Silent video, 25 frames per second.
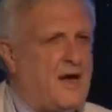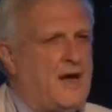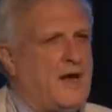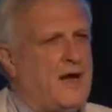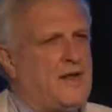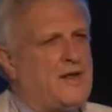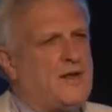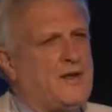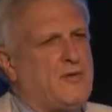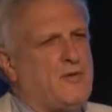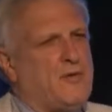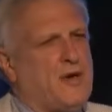
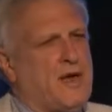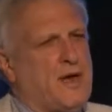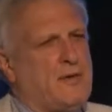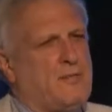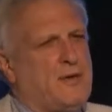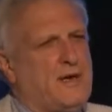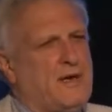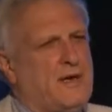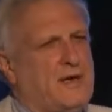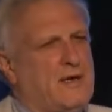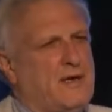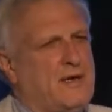And the
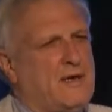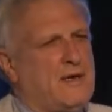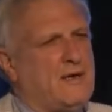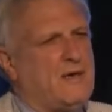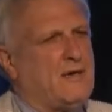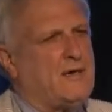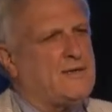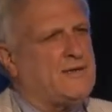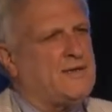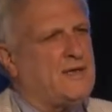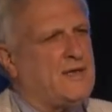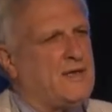rabbi
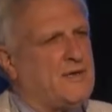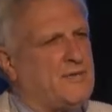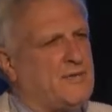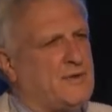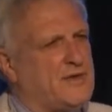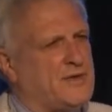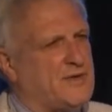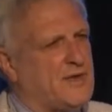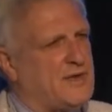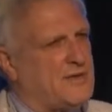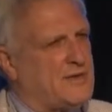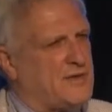looks at him
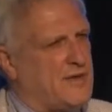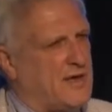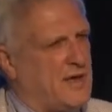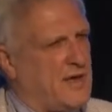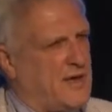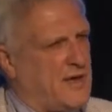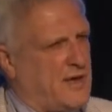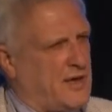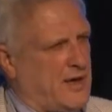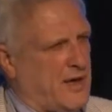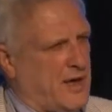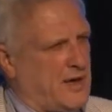and says,
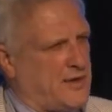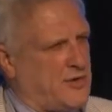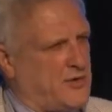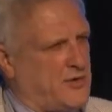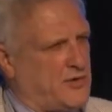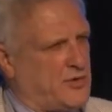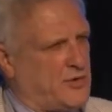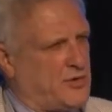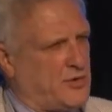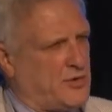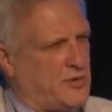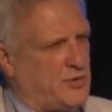"Are you
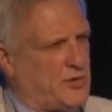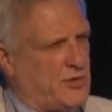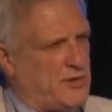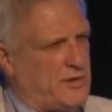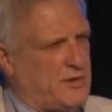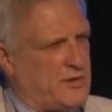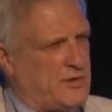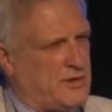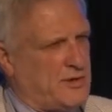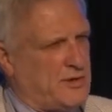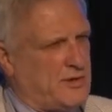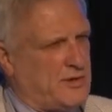
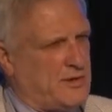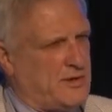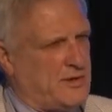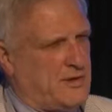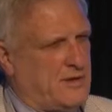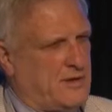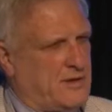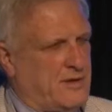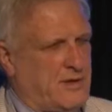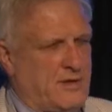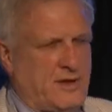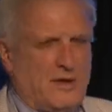Jewish?"
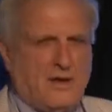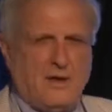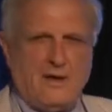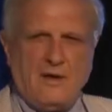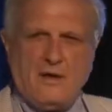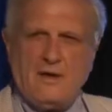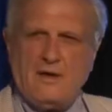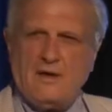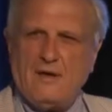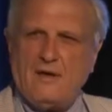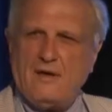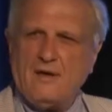
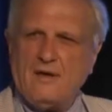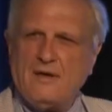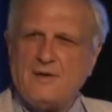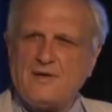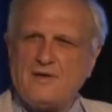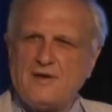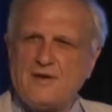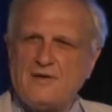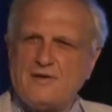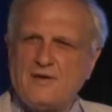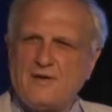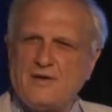He
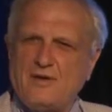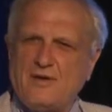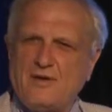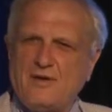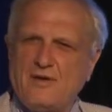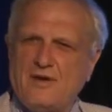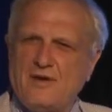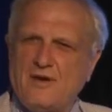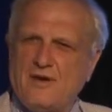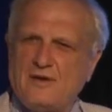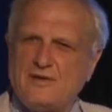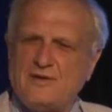says,
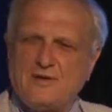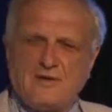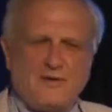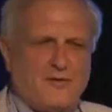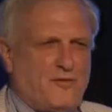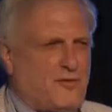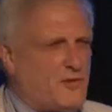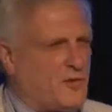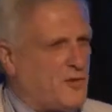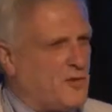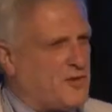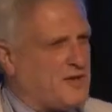
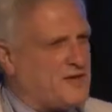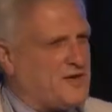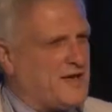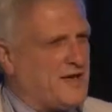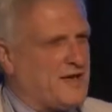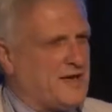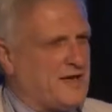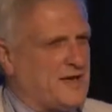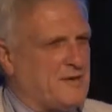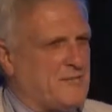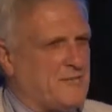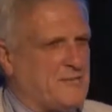"Of course
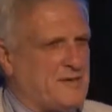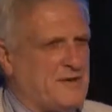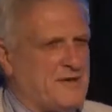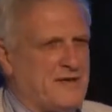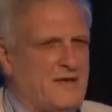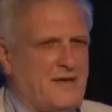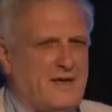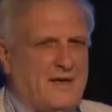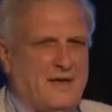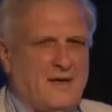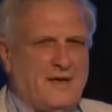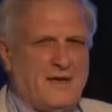I am.
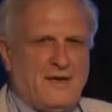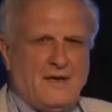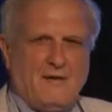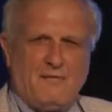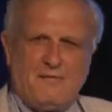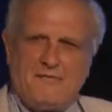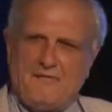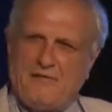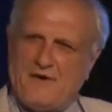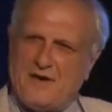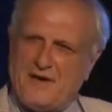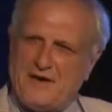
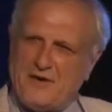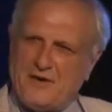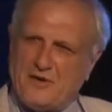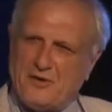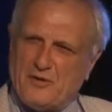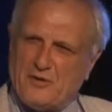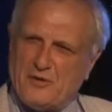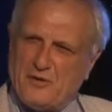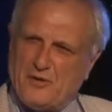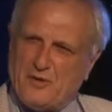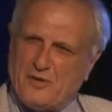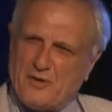Funny you
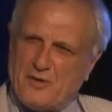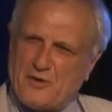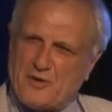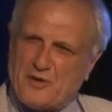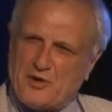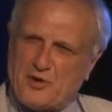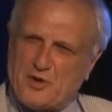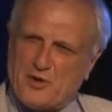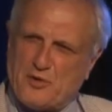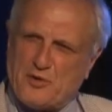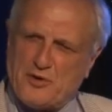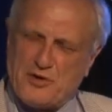don't look
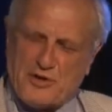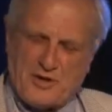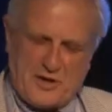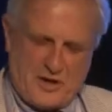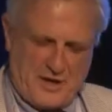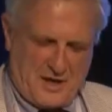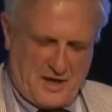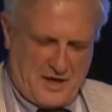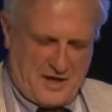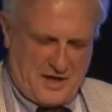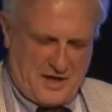Jewish."